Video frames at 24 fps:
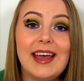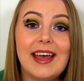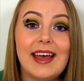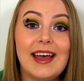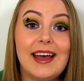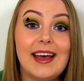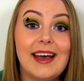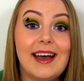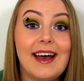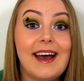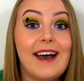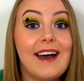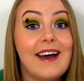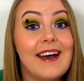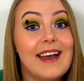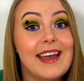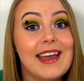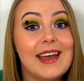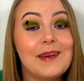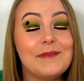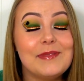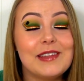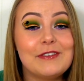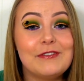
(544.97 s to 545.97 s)
I
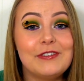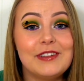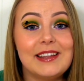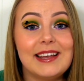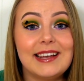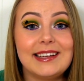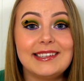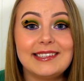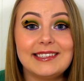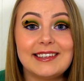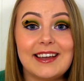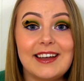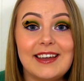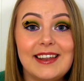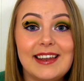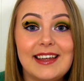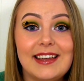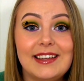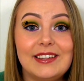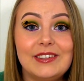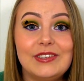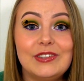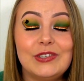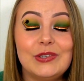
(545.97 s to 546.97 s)
am definitely
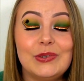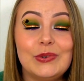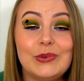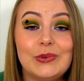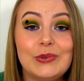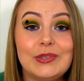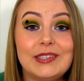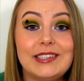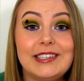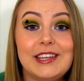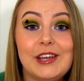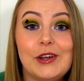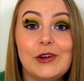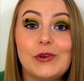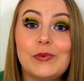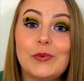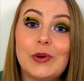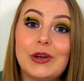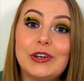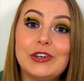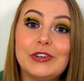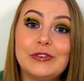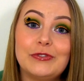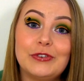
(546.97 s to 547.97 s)
excited to see your
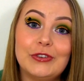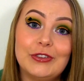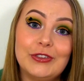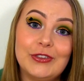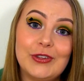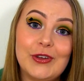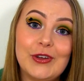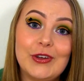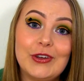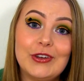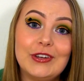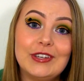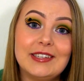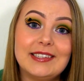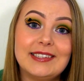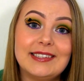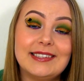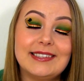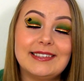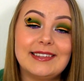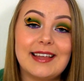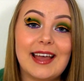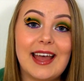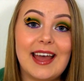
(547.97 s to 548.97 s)
wonderful
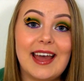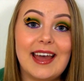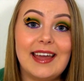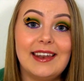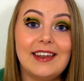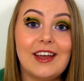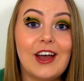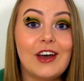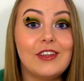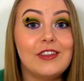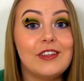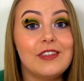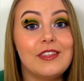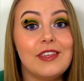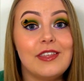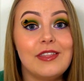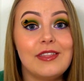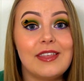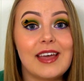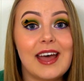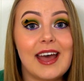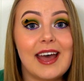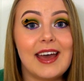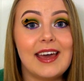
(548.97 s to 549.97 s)
looks. And other
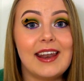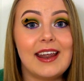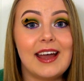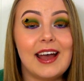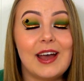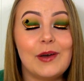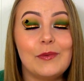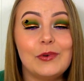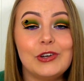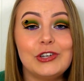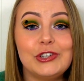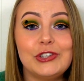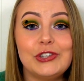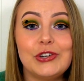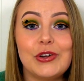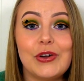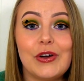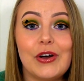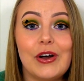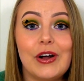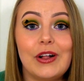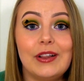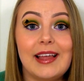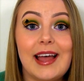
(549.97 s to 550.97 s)
than that, I wish you
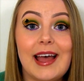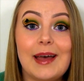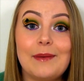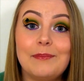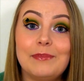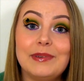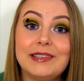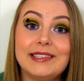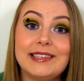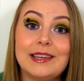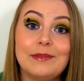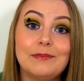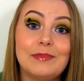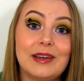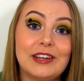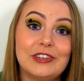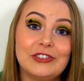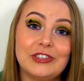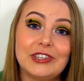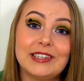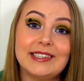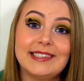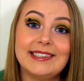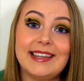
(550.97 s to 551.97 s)
all happy St.
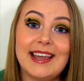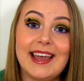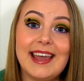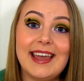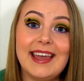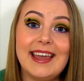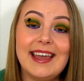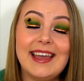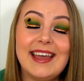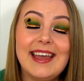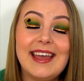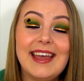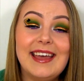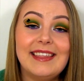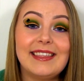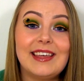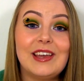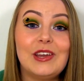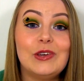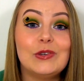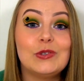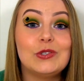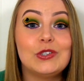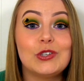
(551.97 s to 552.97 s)
Patrick's Day.
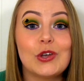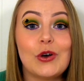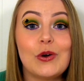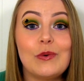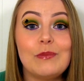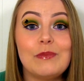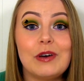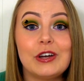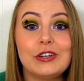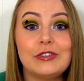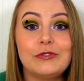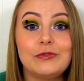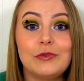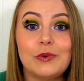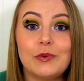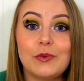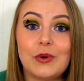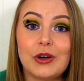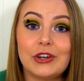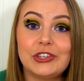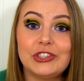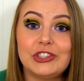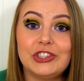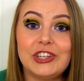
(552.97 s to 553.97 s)
Thank you so much for
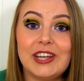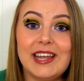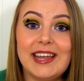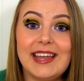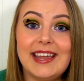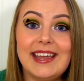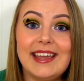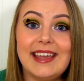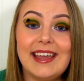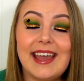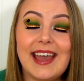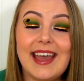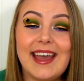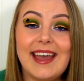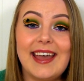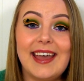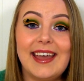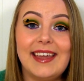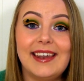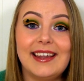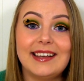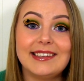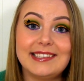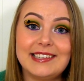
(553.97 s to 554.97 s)
watching,
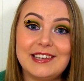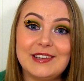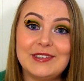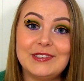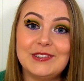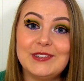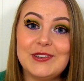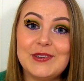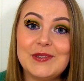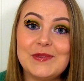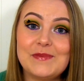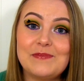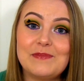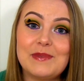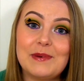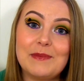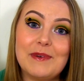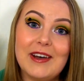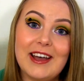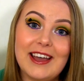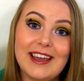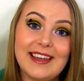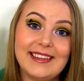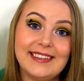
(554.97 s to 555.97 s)
and I'll see you soon. Bye
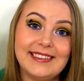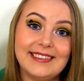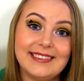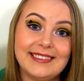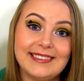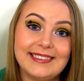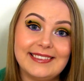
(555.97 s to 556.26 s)
bye!